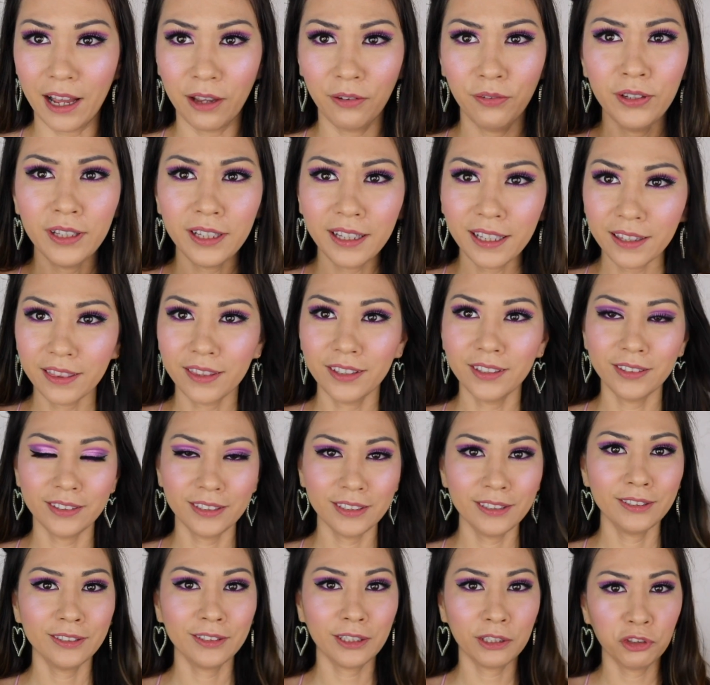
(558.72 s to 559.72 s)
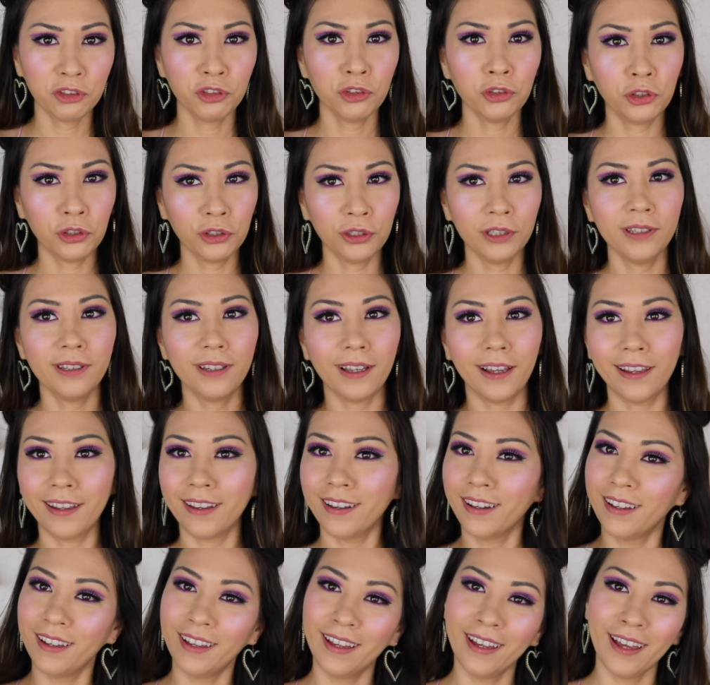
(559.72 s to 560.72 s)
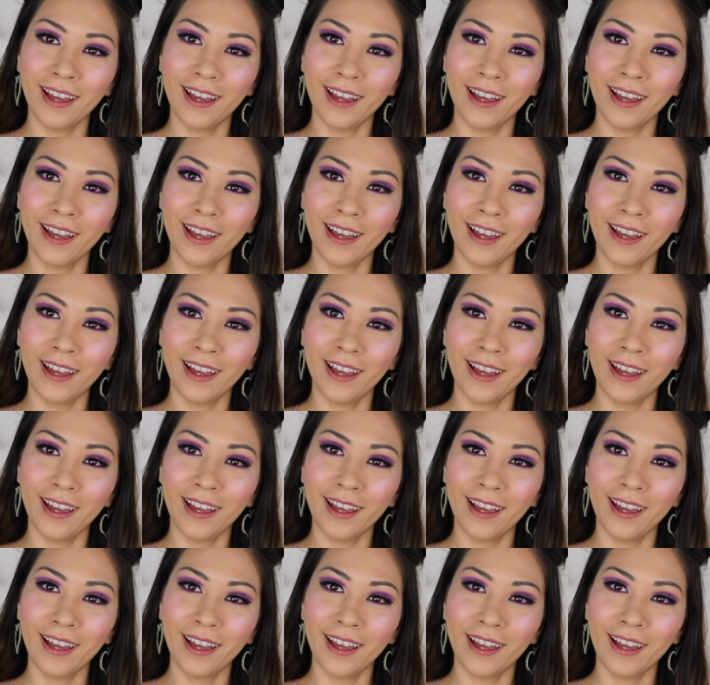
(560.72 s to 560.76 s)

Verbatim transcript: I feel like this is such a good, like,